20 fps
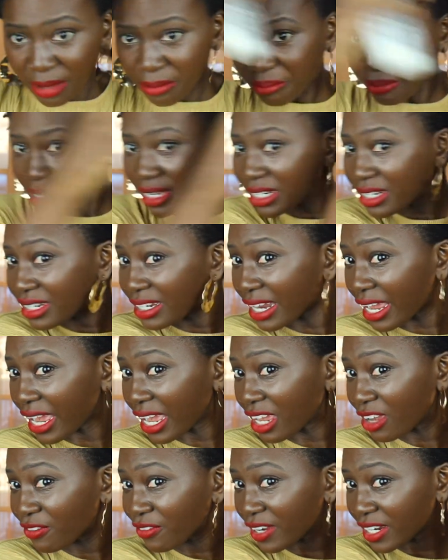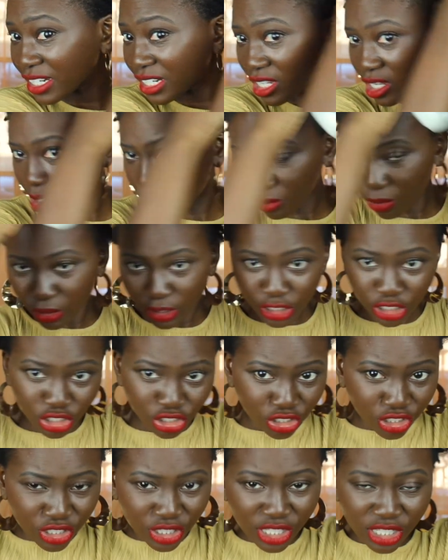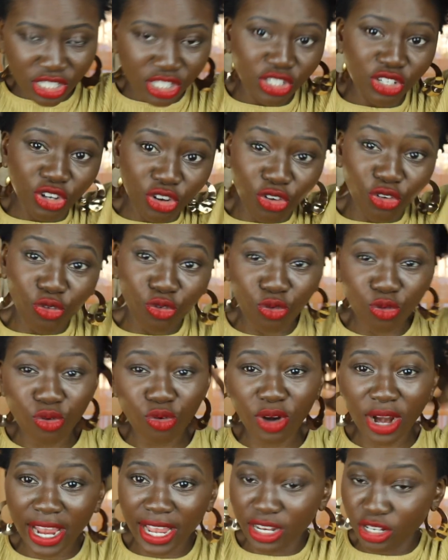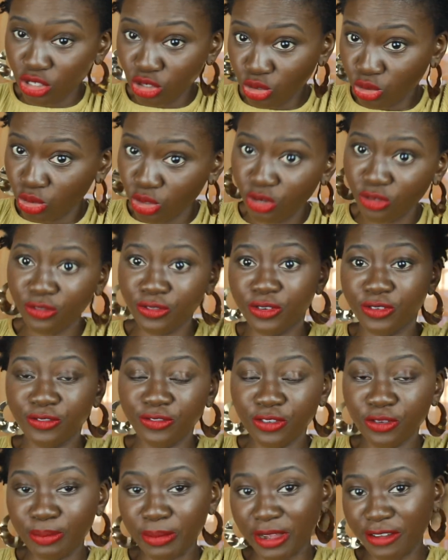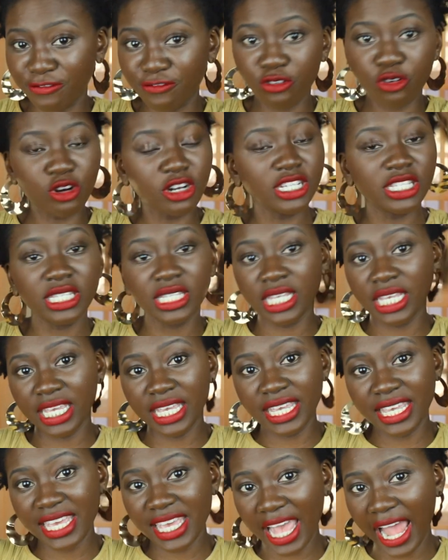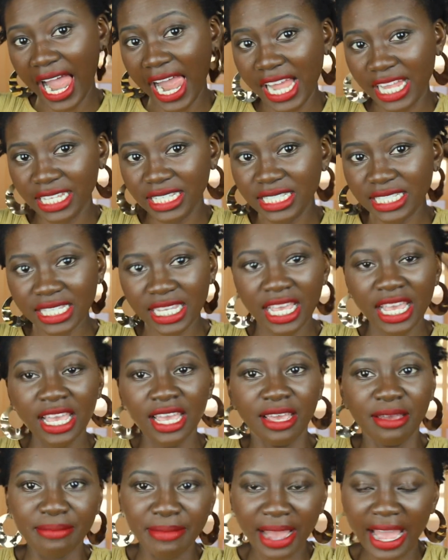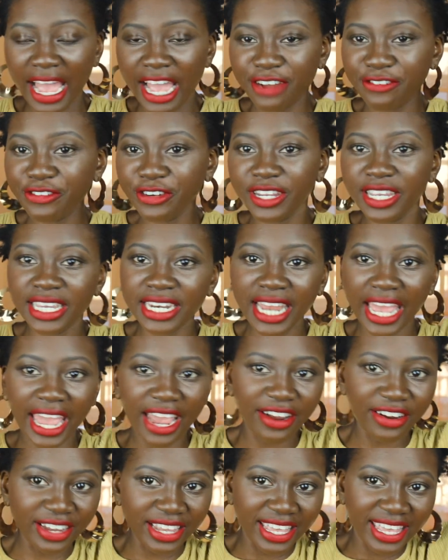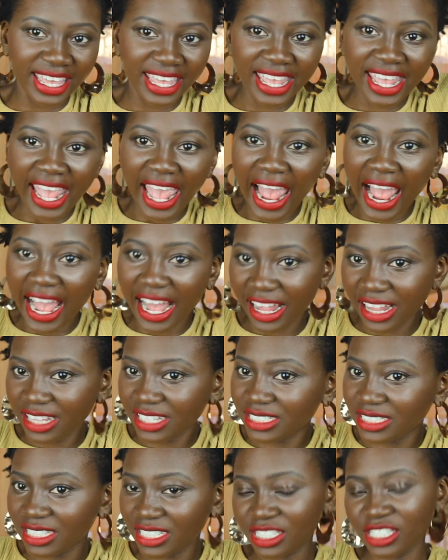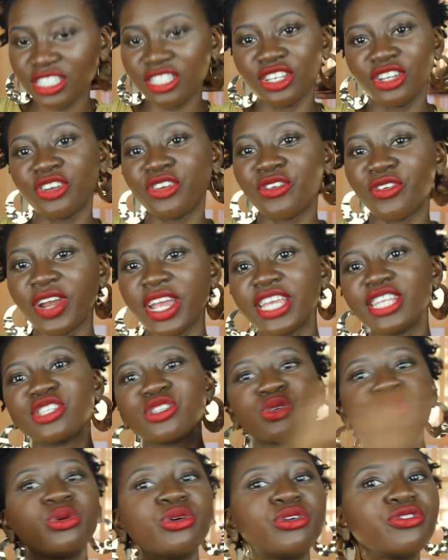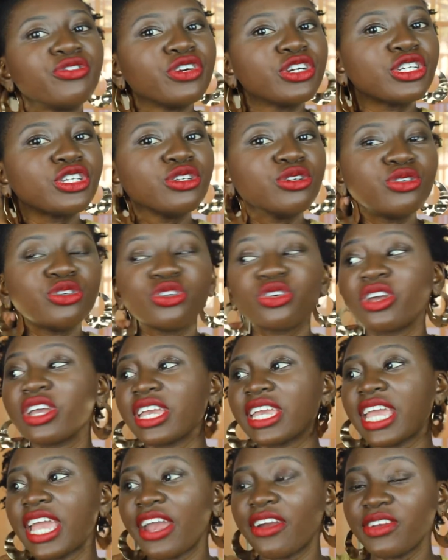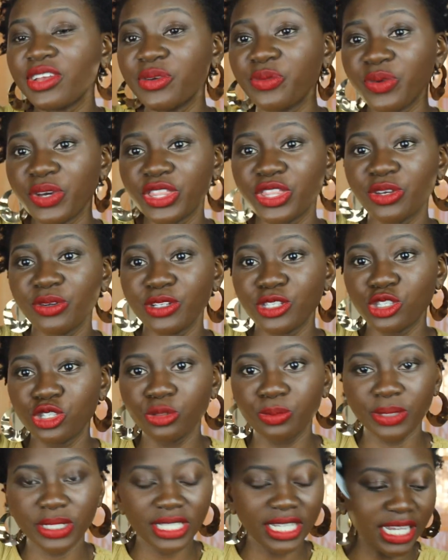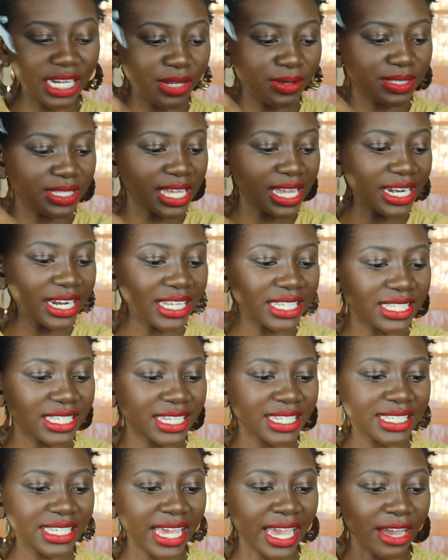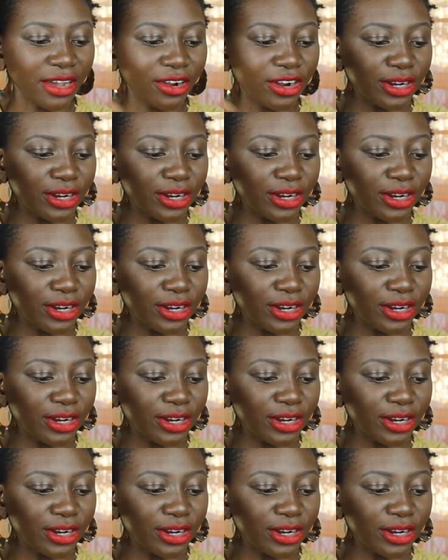midday if I need moisture. This is a great tool for my 4C gals, my African hair gals. This is a great tool for you. You can carry it with you. It's super tiny. It was 99 cents at